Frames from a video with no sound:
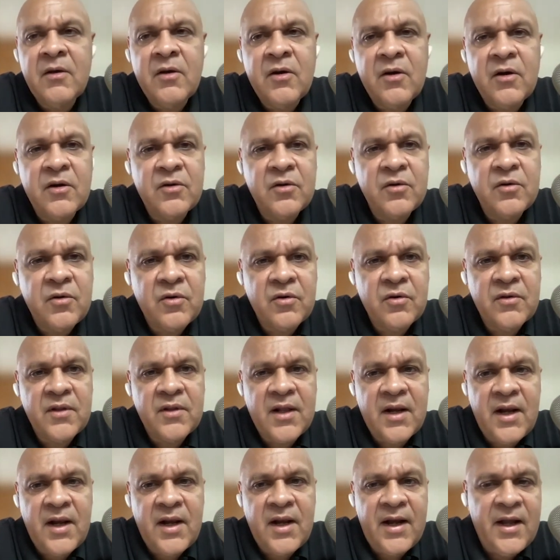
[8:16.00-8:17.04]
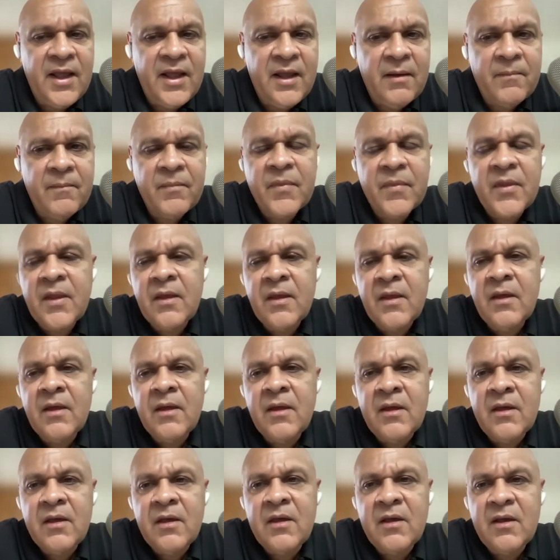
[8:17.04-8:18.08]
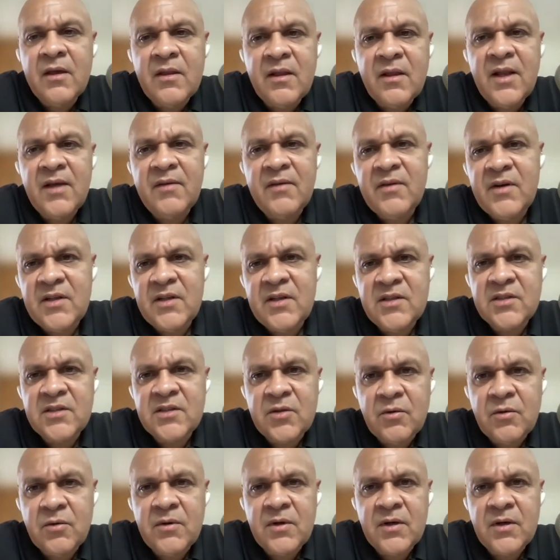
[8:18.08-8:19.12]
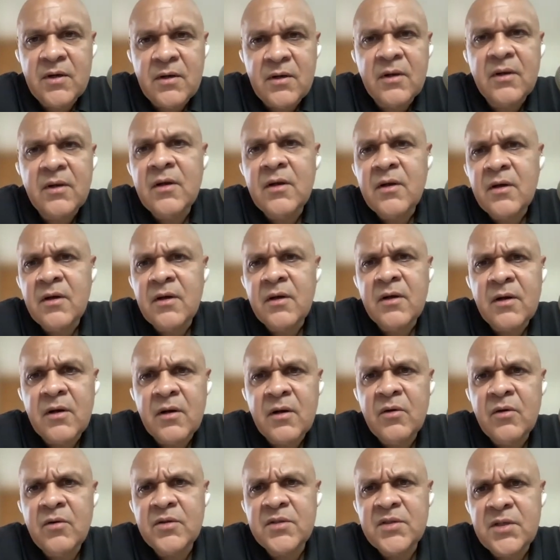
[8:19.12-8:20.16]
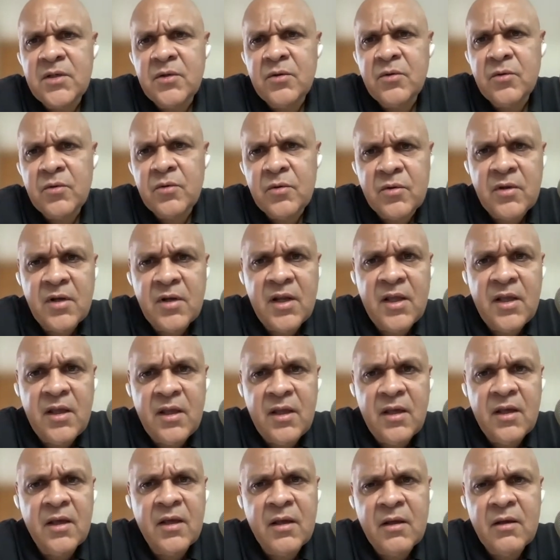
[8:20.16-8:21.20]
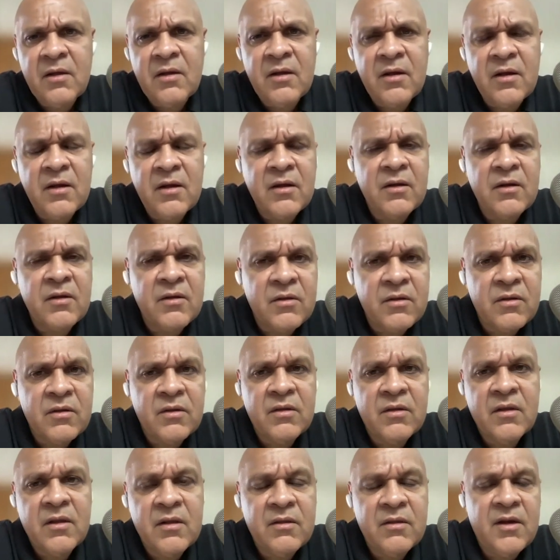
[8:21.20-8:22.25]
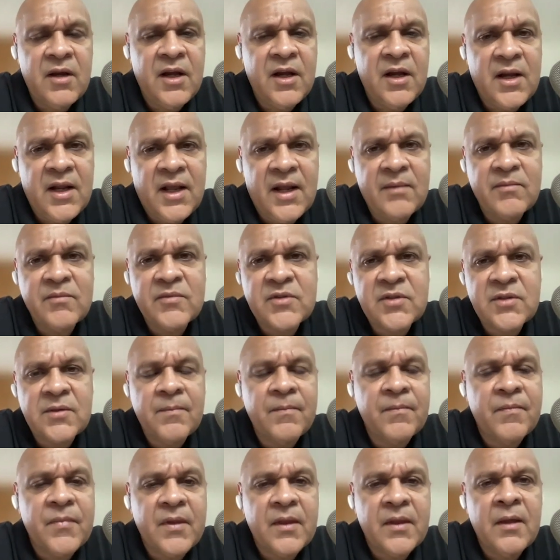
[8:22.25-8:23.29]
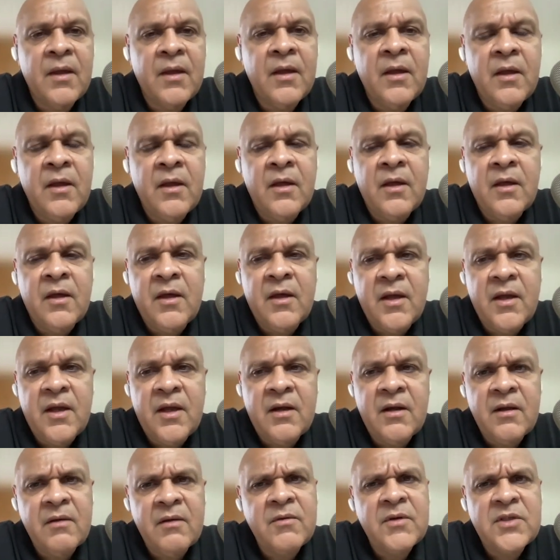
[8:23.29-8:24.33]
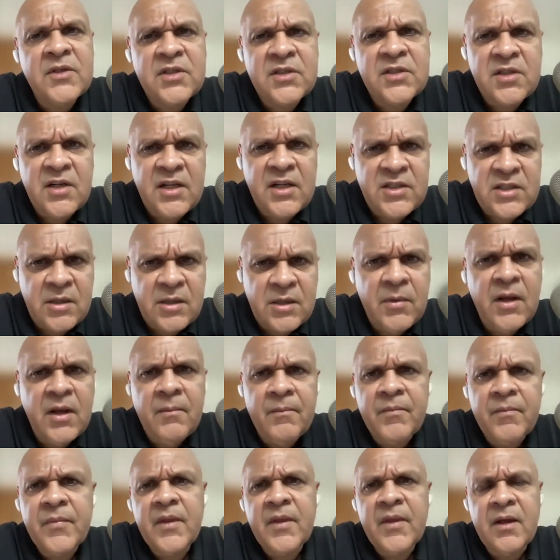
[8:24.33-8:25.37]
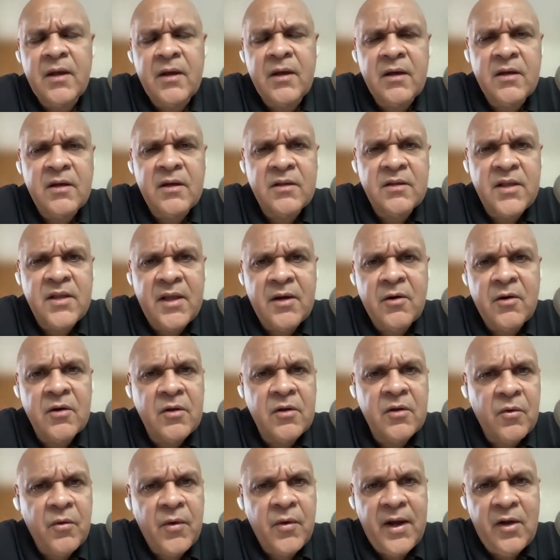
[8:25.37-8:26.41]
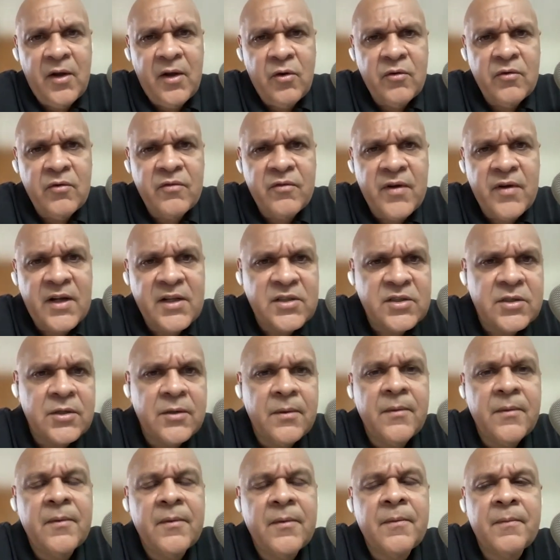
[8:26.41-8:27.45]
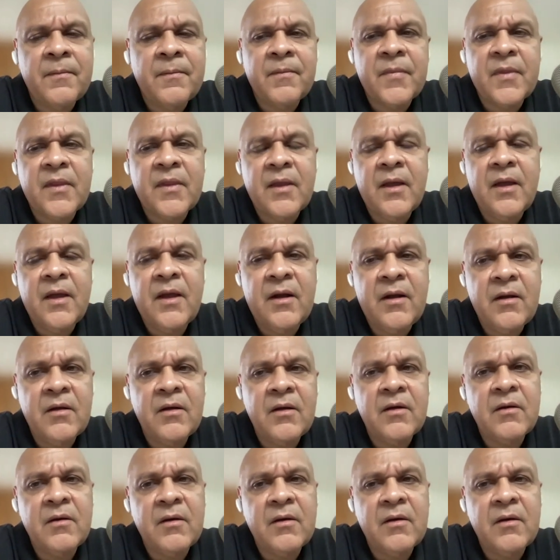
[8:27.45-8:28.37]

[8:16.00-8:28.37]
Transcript: or to grow their lending. Here the leverage is over closer to three times, and which is reasonable. They are not growing too fast, and